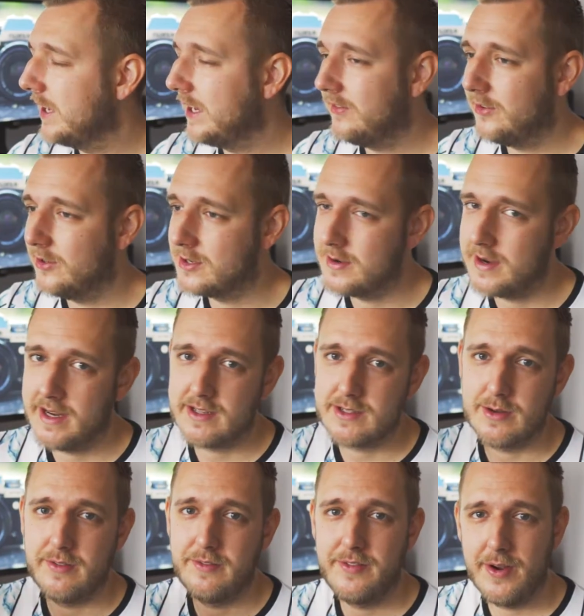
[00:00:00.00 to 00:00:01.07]
if you're doing
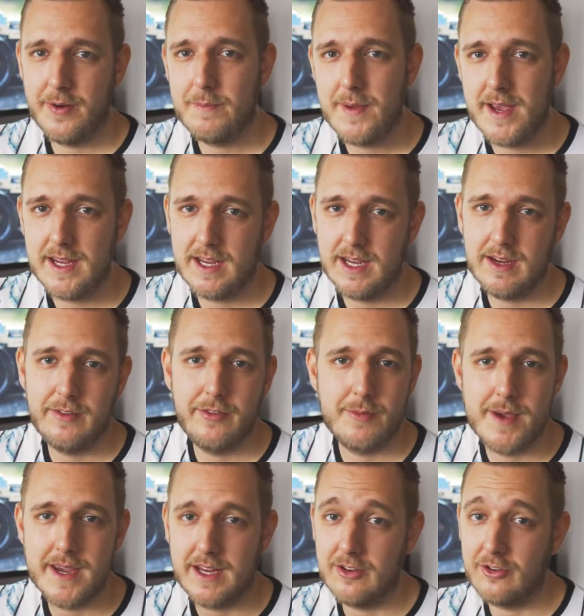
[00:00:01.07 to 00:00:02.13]
sort of filmmaking, if you're
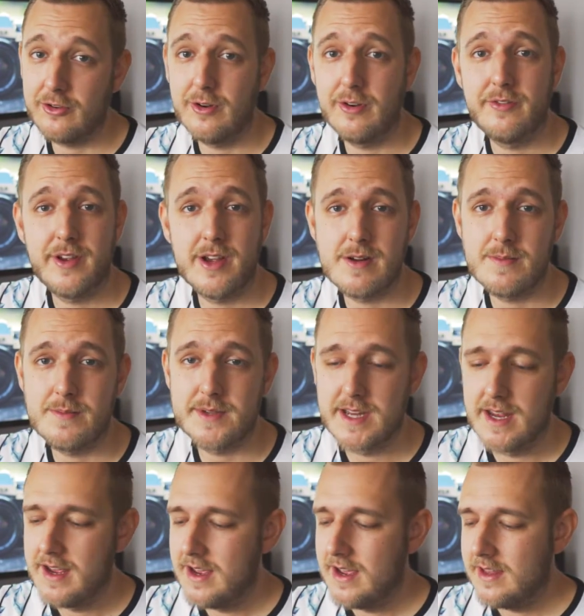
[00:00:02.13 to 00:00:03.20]
making short films,
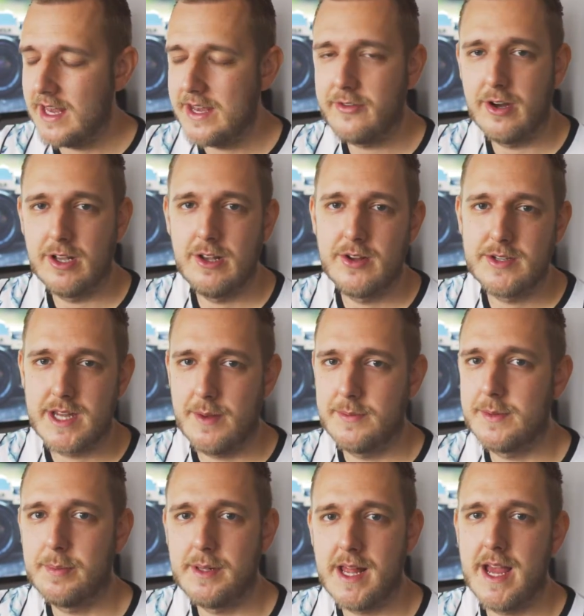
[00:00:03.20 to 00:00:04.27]
then you've got a lot of time
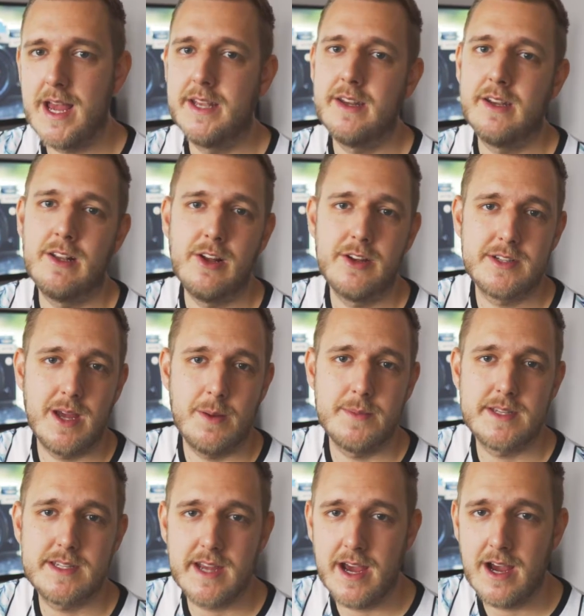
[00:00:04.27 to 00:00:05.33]
to plan and a lot of time
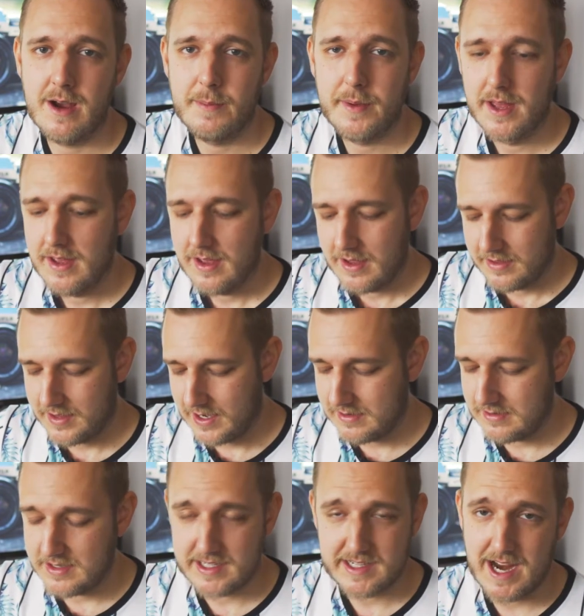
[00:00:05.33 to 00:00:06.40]
to set up.
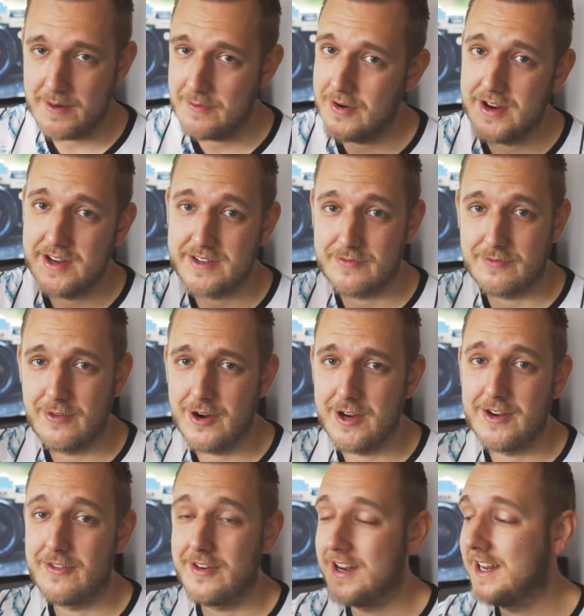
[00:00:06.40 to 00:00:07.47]
Then this camera is
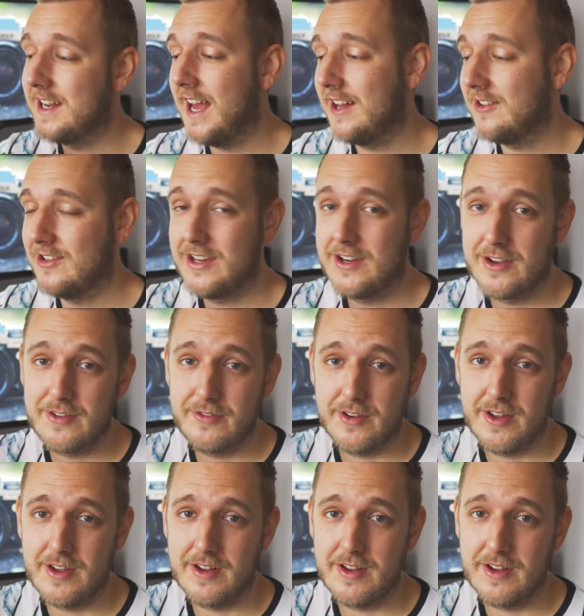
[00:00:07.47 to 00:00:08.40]
really, really actually good for